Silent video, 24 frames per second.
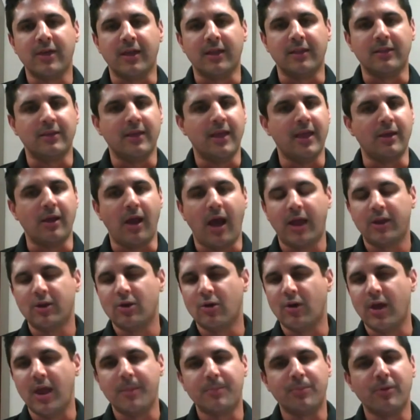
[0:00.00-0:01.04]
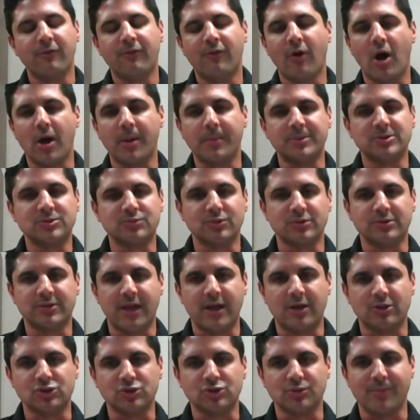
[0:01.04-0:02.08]
And hey, I know April volumes were
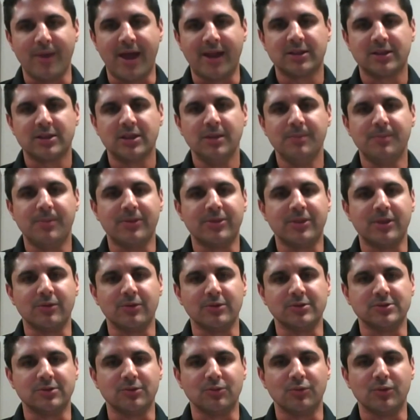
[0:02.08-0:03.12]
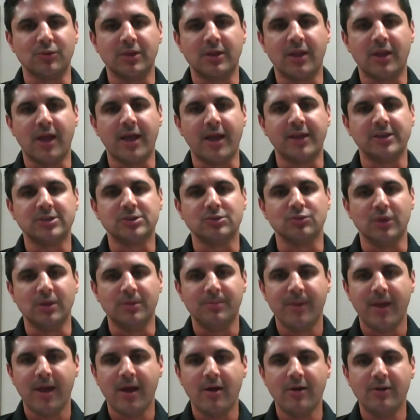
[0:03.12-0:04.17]
down dramatically, but there was a really nice
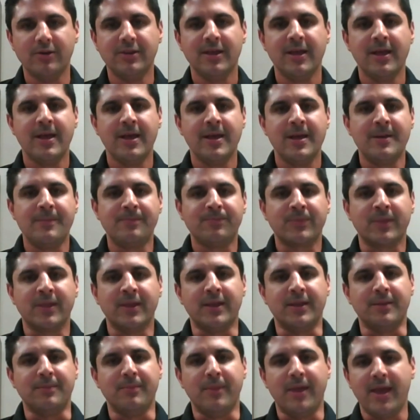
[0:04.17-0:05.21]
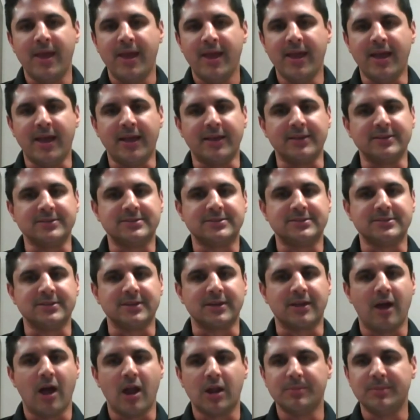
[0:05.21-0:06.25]
rebound in May as
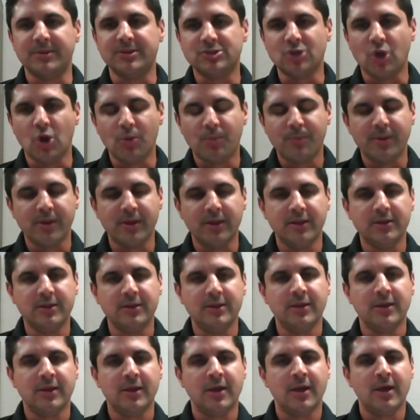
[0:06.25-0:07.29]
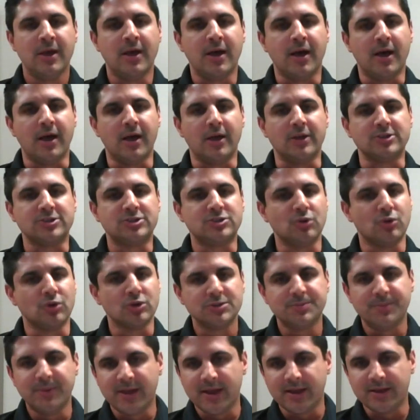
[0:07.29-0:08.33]
economies opened,
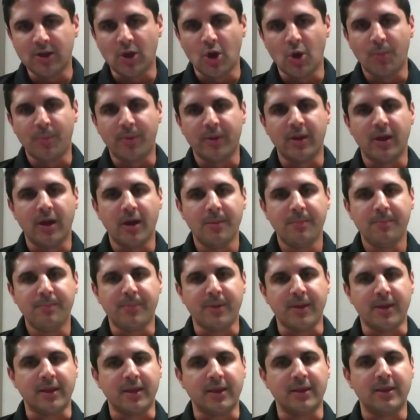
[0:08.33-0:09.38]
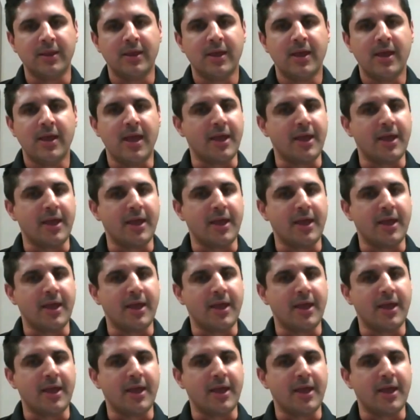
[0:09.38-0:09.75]
stores began to open up, and